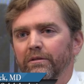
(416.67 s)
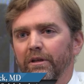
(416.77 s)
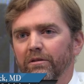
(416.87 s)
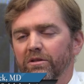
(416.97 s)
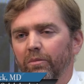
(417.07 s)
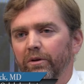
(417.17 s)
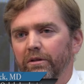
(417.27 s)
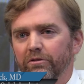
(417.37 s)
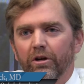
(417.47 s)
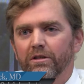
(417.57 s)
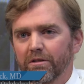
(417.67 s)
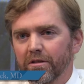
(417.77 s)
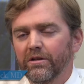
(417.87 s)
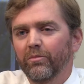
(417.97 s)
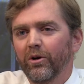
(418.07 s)
you know, someone you trust
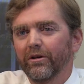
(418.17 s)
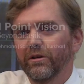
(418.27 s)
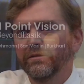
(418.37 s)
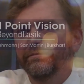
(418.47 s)
as your partner.